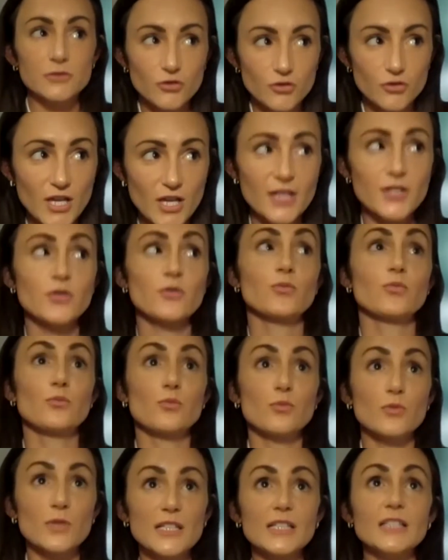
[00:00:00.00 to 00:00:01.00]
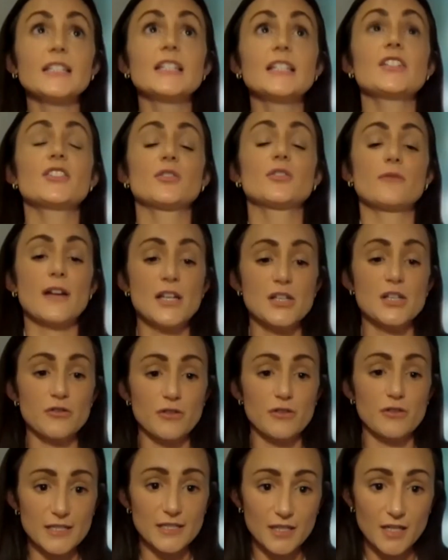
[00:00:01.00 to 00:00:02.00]
just really
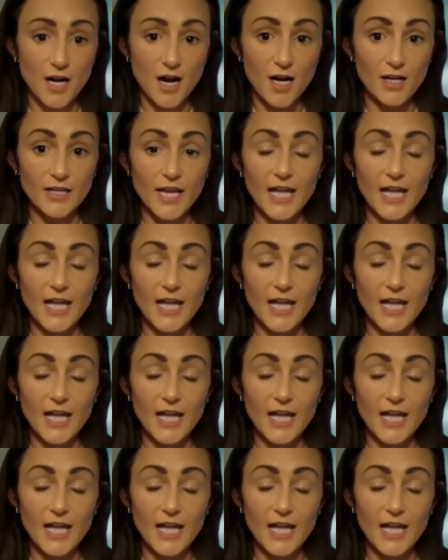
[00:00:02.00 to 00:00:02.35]
surrendering to God.